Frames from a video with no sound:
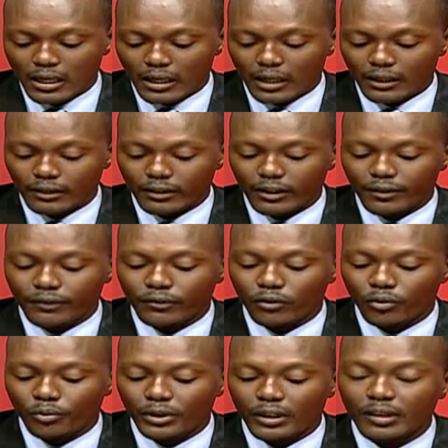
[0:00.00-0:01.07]
And
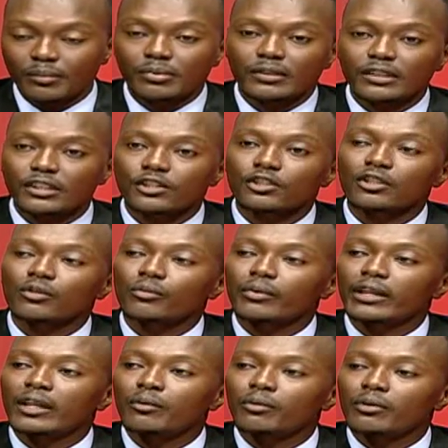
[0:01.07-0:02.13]
therefore, we're in a position
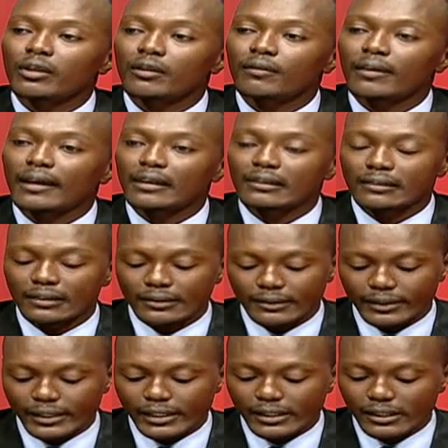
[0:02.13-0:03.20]
where we would have had to
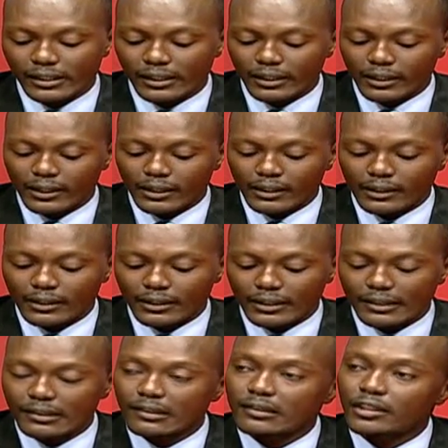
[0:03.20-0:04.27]
take the
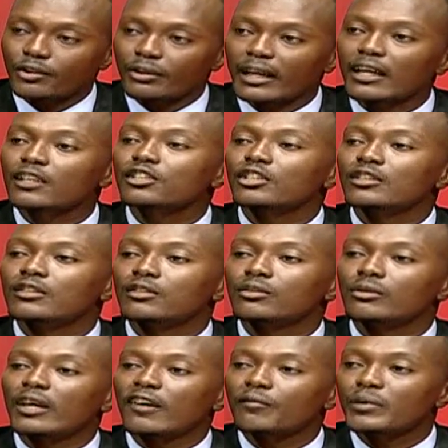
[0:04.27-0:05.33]
necessary action.
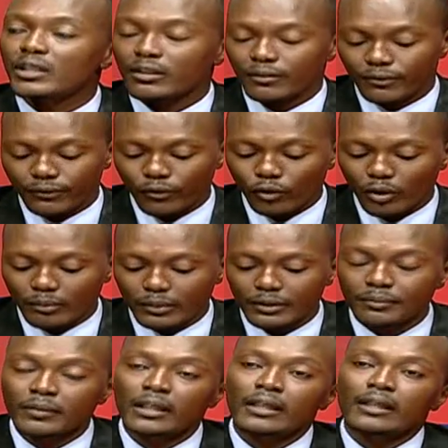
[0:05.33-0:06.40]
So I've been informed
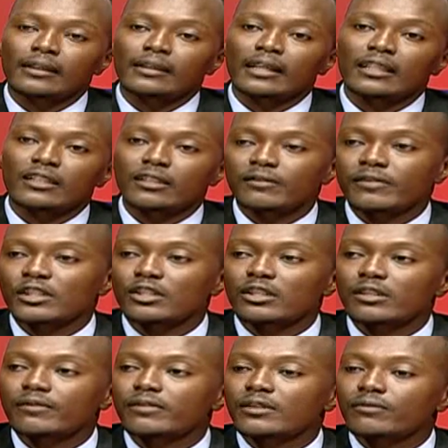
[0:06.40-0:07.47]
that the Division
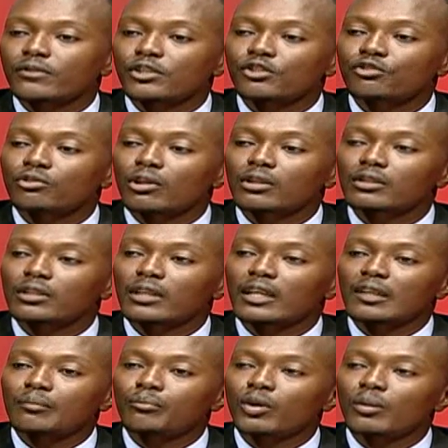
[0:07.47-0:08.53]
of Infrastructure
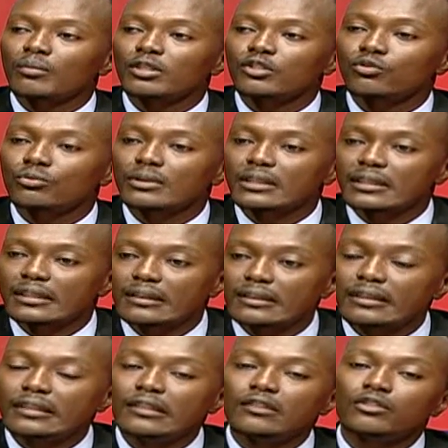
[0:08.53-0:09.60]
and Public
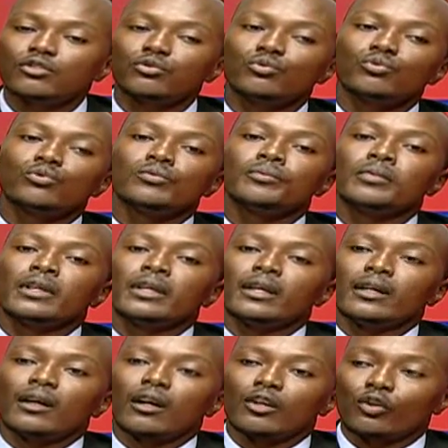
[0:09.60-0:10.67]
Utilities, who
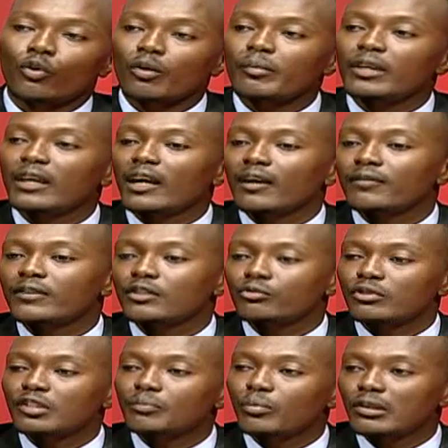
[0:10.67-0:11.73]
on our behalf is
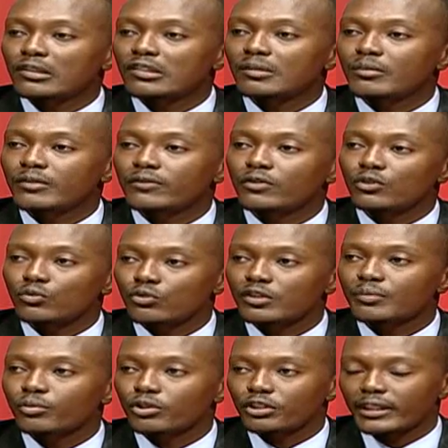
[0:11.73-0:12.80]
responsible for those
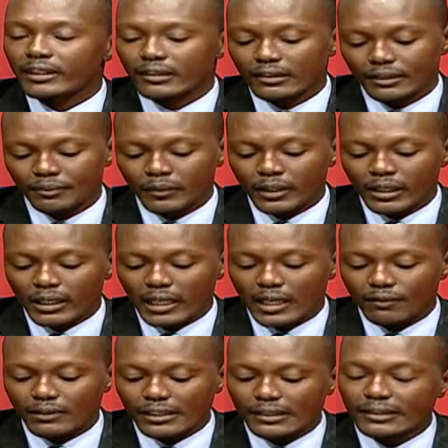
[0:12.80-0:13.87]
projects,
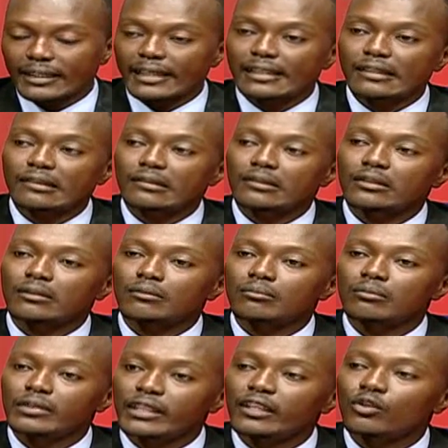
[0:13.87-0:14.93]
have decided to
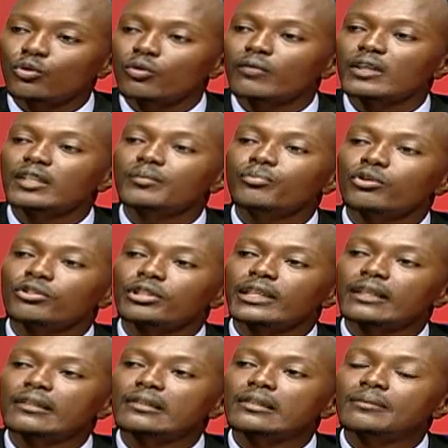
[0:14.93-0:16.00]
take over the
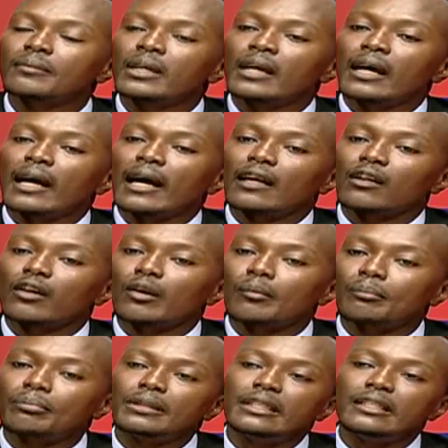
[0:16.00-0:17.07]
projects and
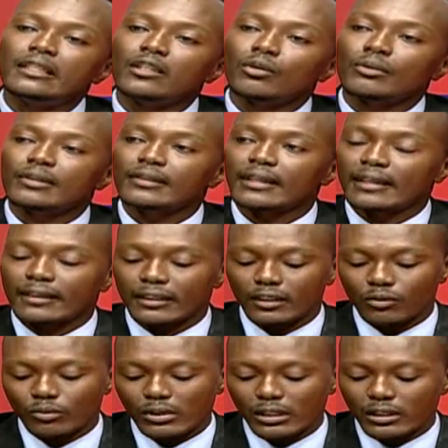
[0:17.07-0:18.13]
complete the
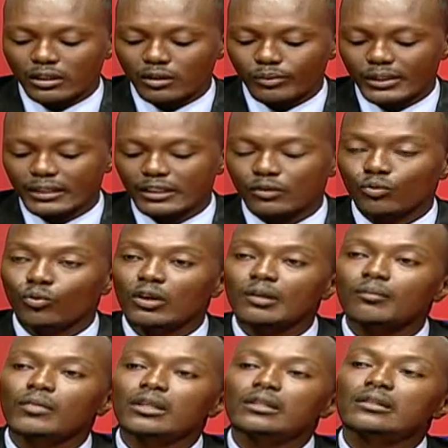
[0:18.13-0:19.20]
outstanding work within 1
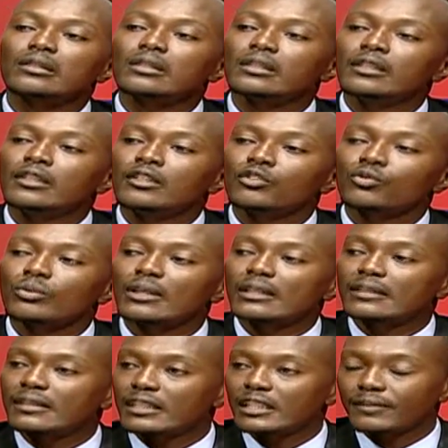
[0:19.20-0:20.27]
month so
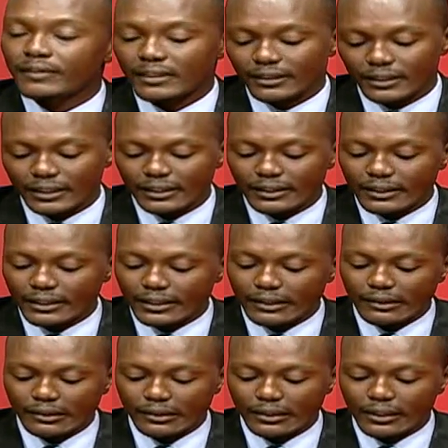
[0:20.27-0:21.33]
that these
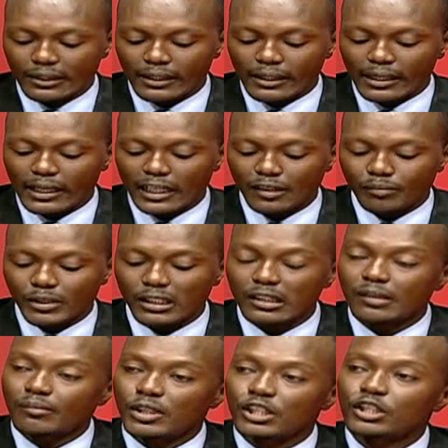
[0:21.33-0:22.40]
facilities can be
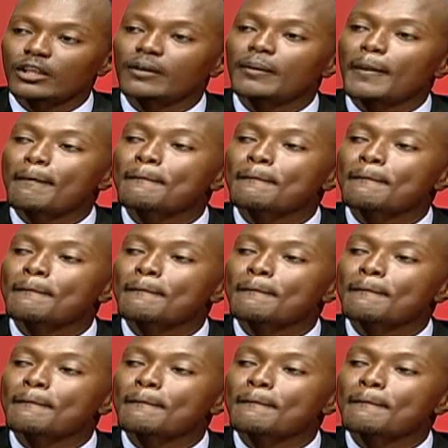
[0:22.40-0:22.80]
commissioned.